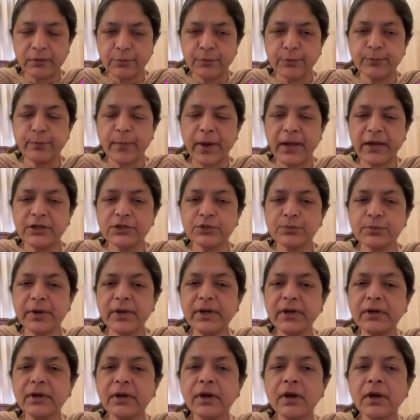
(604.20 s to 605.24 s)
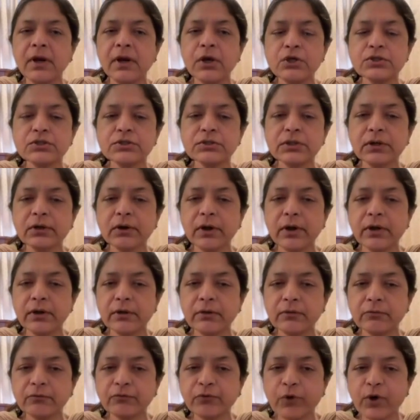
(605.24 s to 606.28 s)
management. So
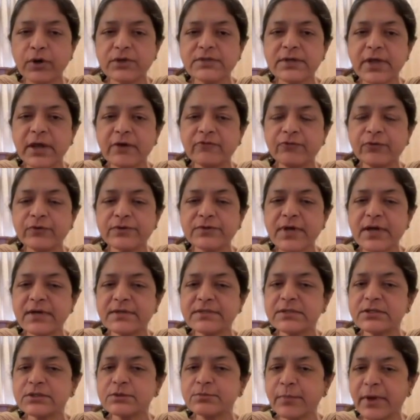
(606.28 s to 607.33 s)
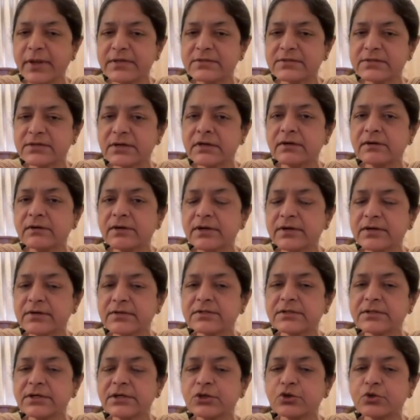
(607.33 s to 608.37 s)
Foxy emphasizes menstrual
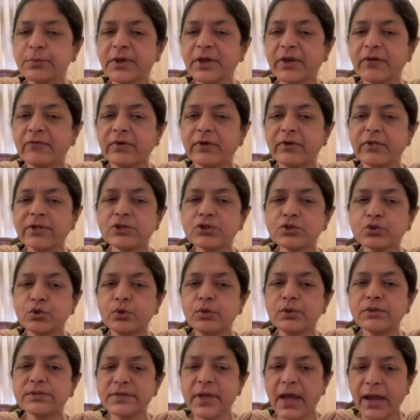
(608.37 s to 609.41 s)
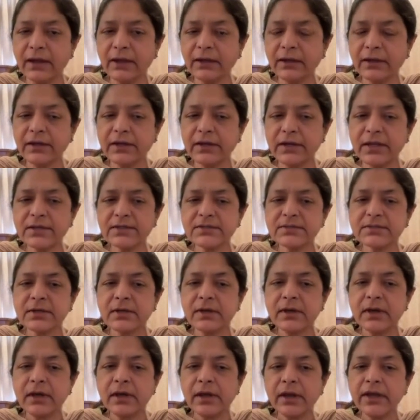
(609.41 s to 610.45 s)
literacy to be given in schools and clinics,
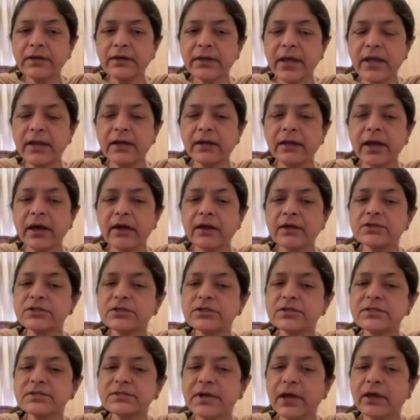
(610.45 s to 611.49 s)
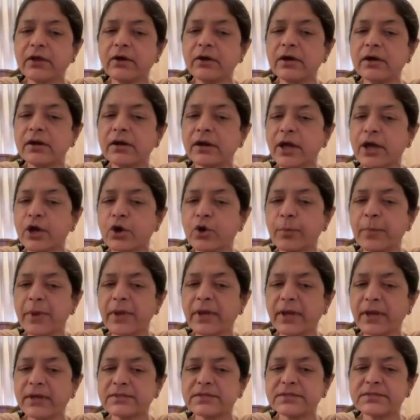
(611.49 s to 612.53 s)
It encourages regular
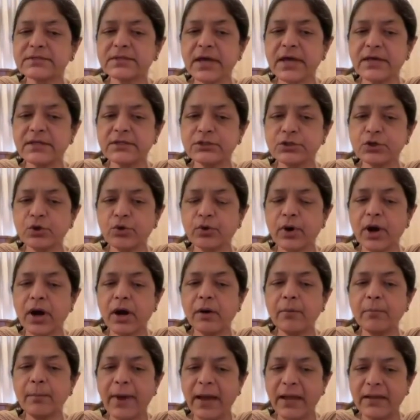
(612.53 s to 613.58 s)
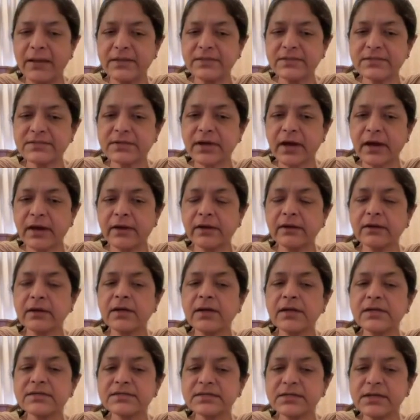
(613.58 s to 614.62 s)
aerobic exercise, yoga, balanced diet,
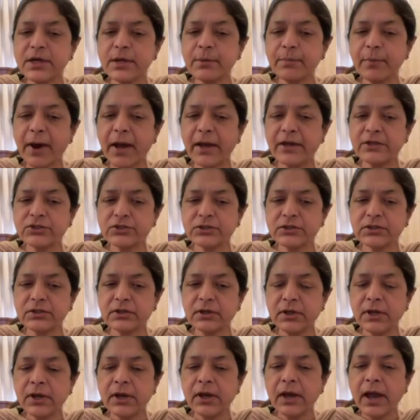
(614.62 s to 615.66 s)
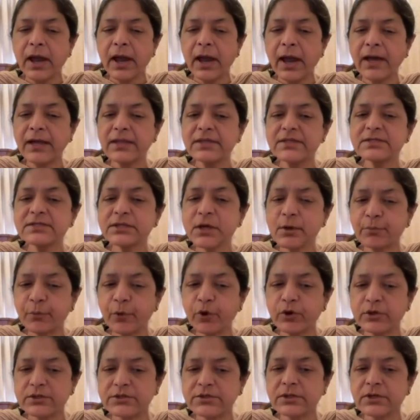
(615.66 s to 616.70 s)
sleep hygiene, and
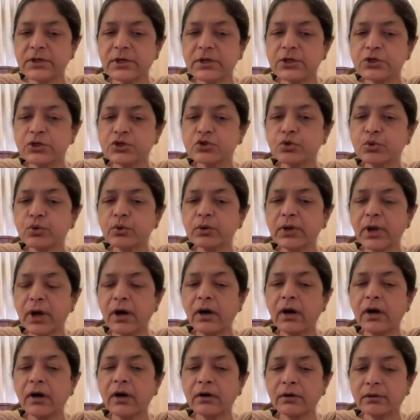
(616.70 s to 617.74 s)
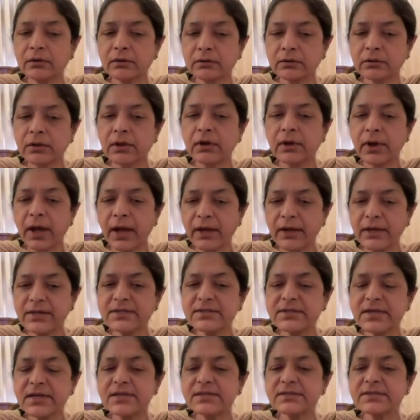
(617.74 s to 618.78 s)
supports school. And it
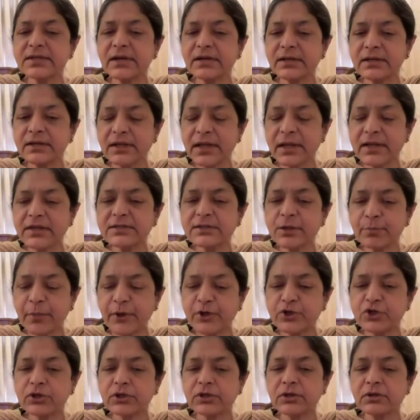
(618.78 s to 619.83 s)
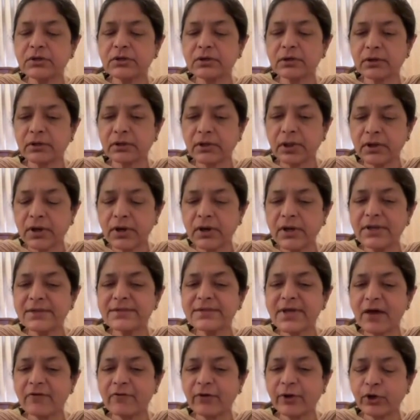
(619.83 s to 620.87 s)
says that in case the girl
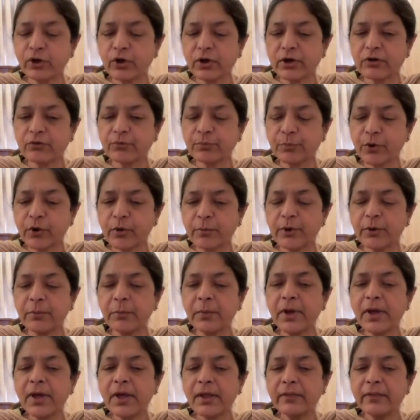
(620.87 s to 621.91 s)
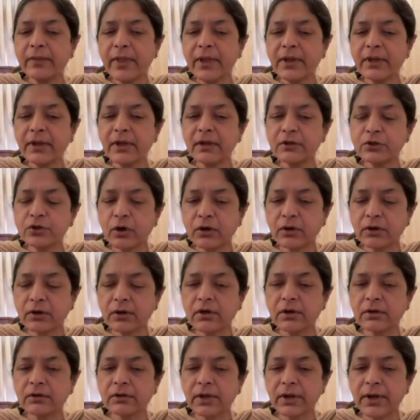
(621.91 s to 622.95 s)
is having a lot of problem, then a
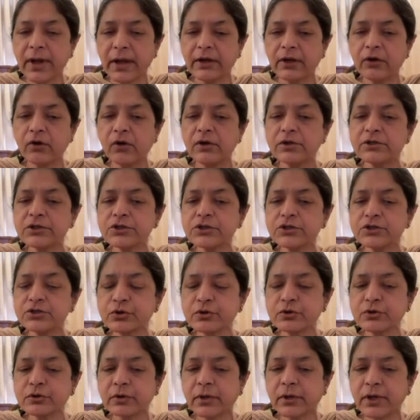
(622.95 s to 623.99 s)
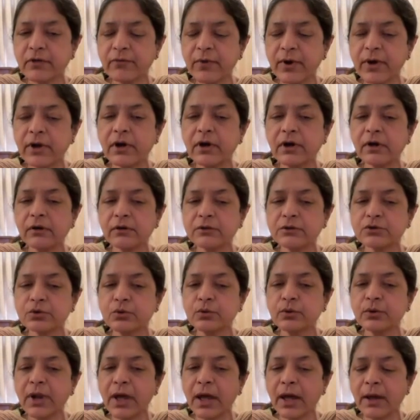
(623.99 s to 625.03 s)
doctor, the gynecologist, should give her a
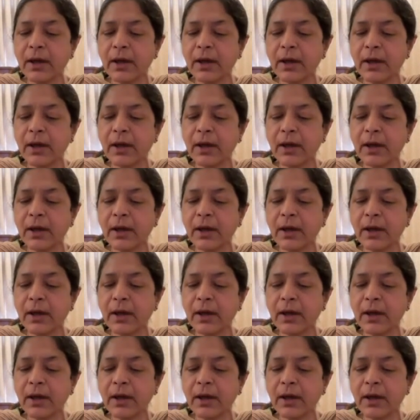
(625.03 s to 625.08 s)
school